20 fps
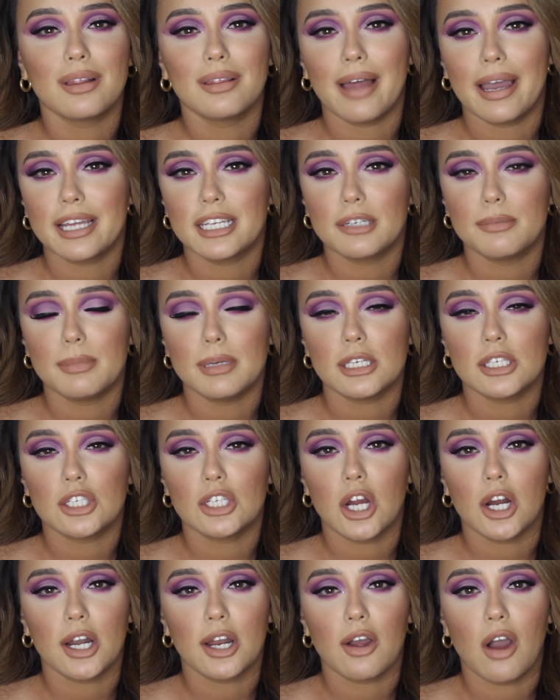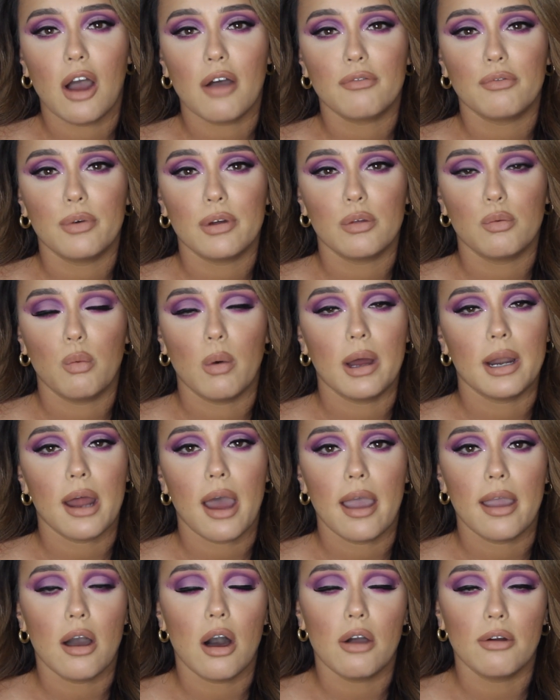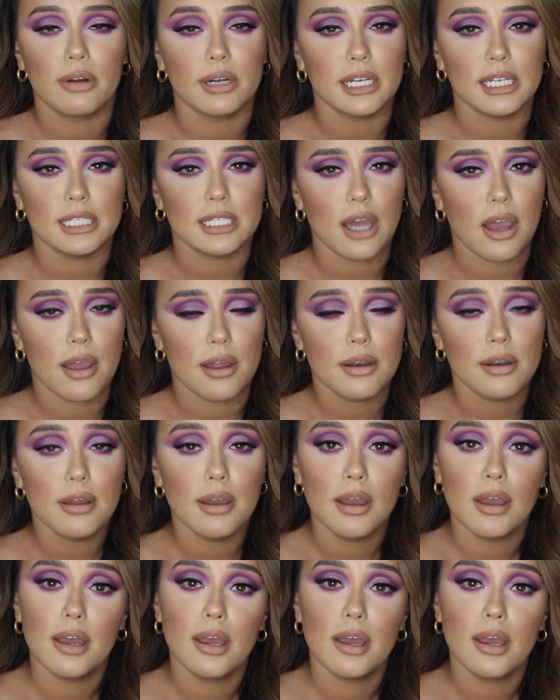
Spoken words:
liked me starting off with one eye already done,